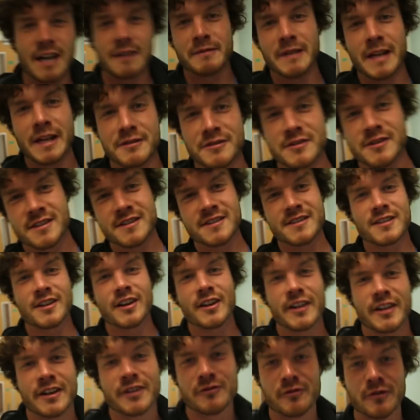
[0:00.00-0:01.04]
I'm now just
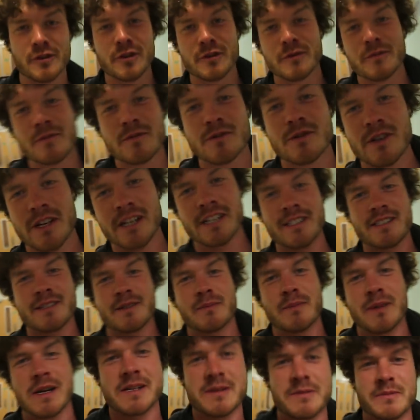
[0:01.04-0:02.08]
stuck in a room trying to
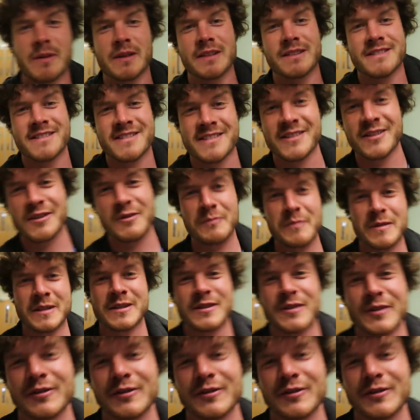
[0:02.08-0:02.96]
press buttons and open